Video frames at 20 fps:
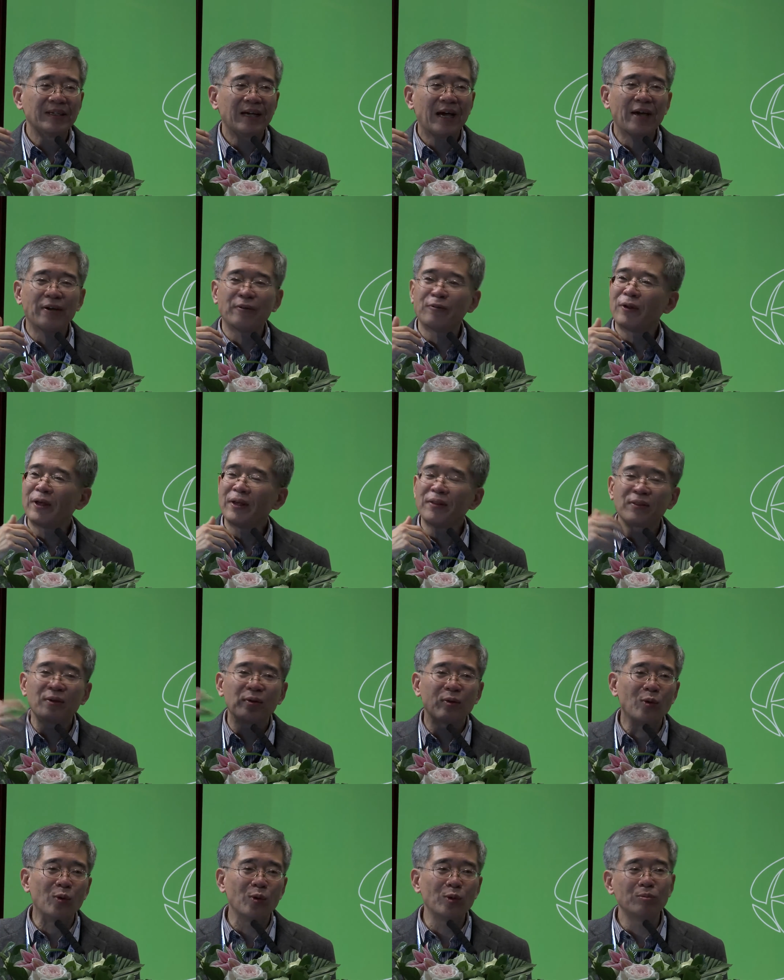I read the
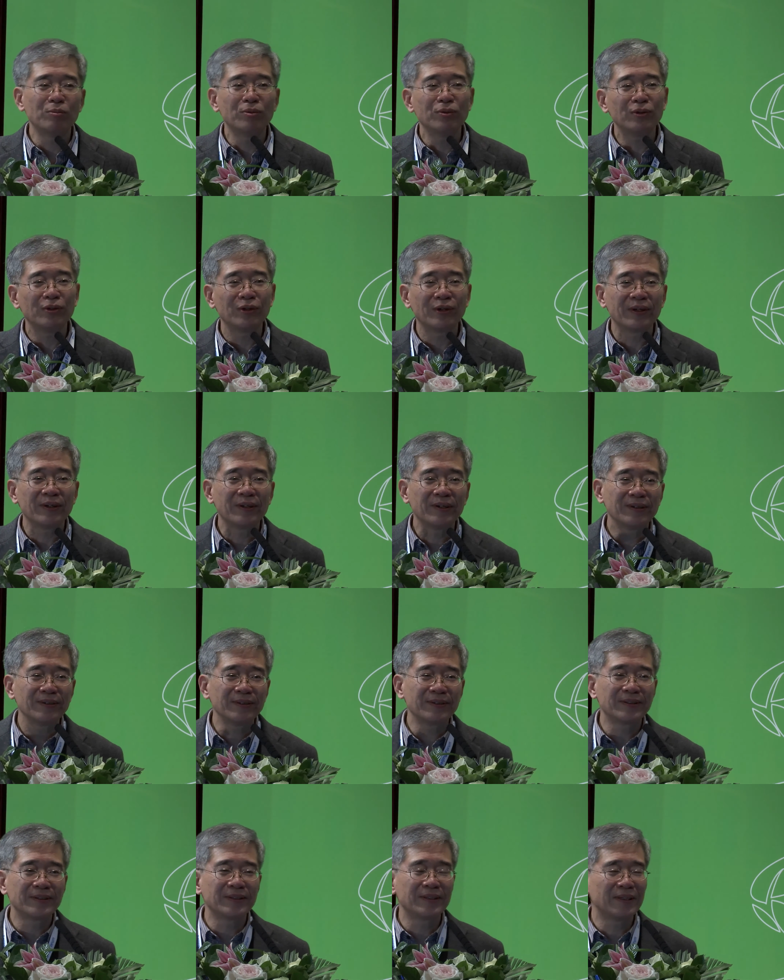whole book,
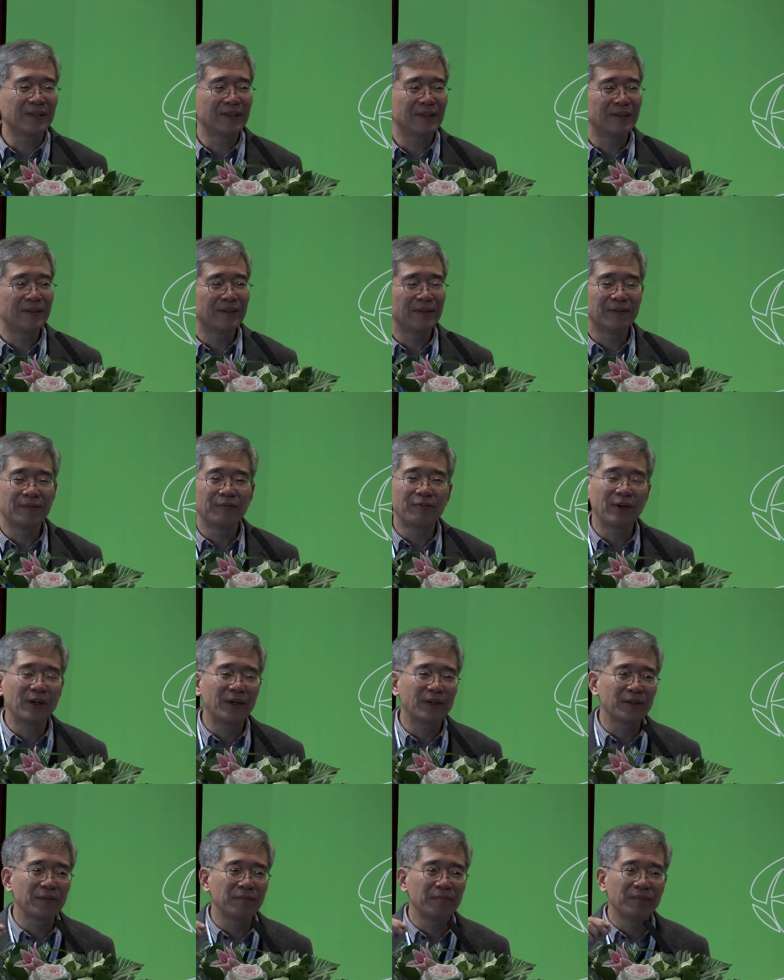
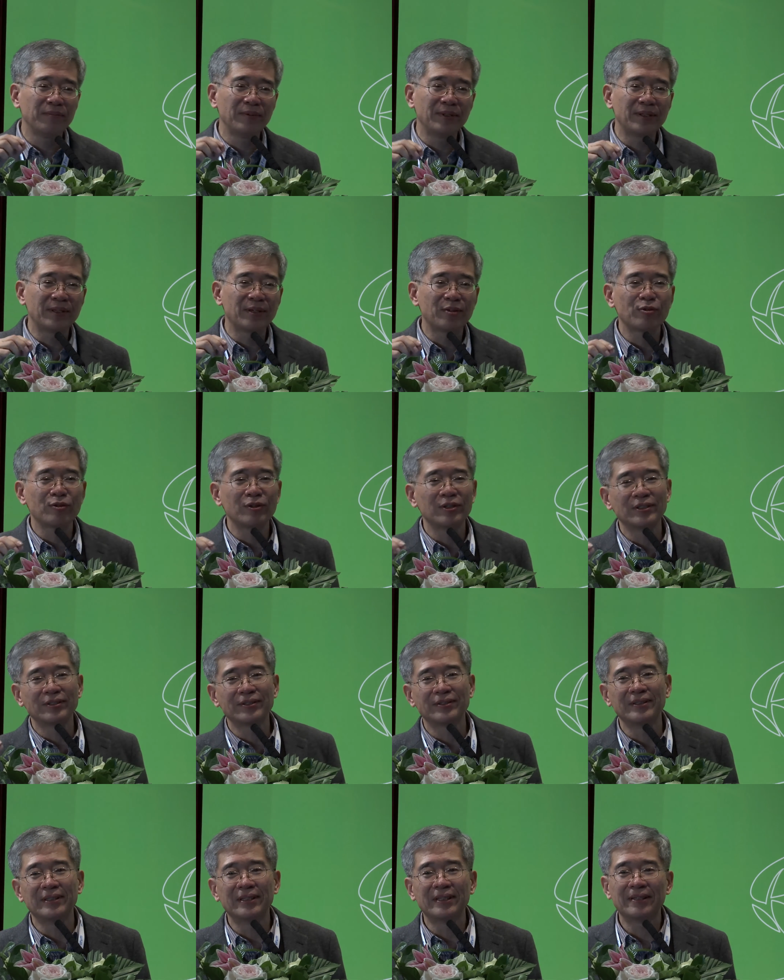very
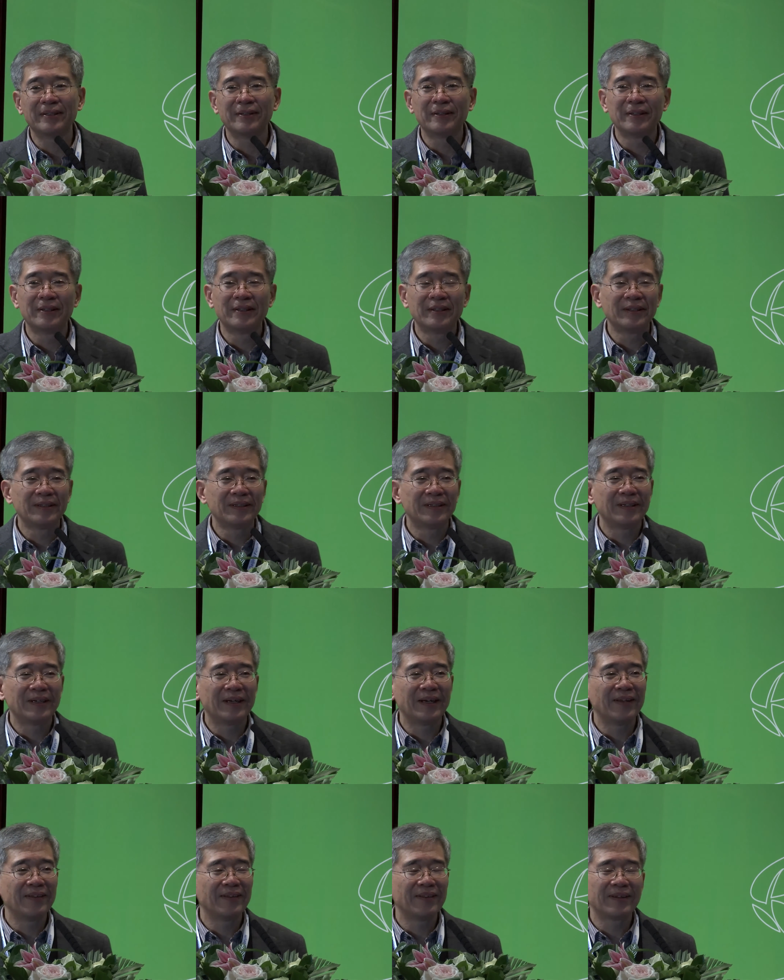meticulously,
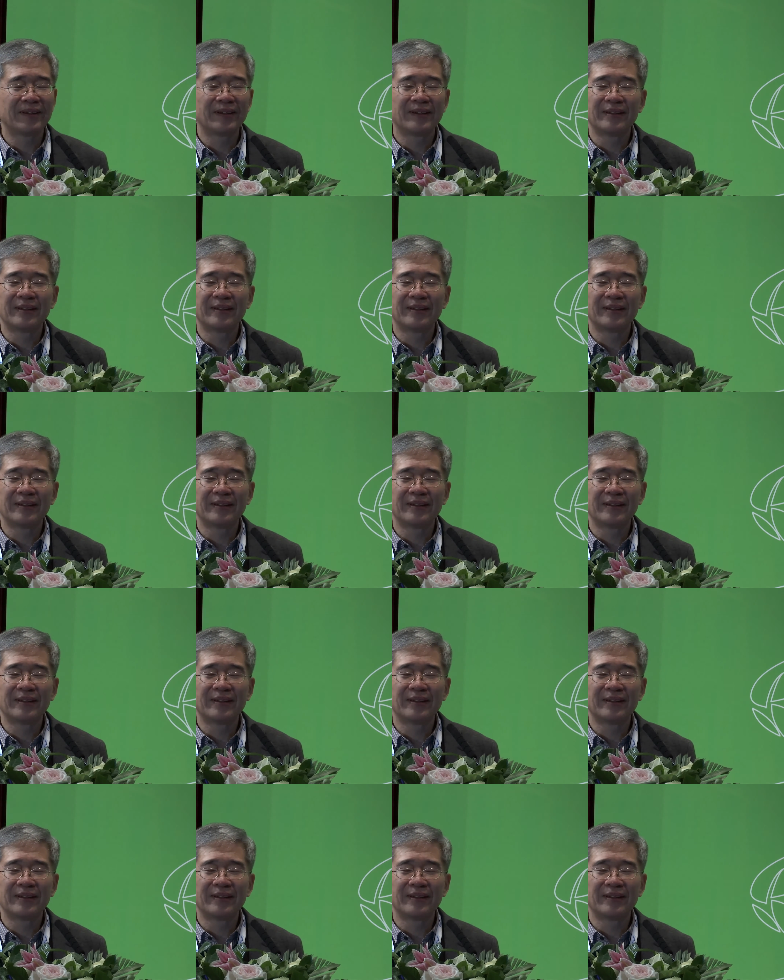and